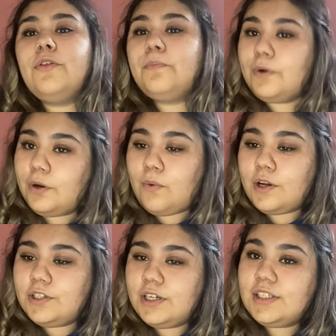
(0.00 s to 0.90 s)
bird
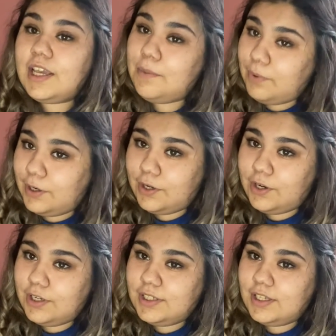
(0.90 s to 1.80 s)
watchers and
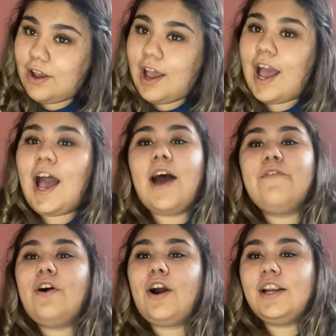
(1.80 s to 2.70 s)
predators have
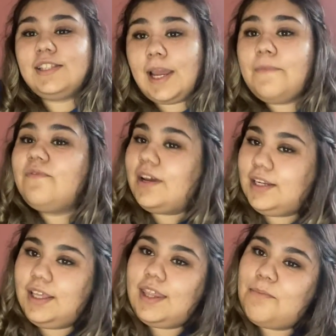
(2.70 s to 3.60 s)
a hard time
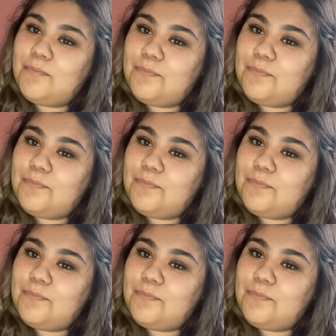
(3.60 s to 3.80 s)
finding them.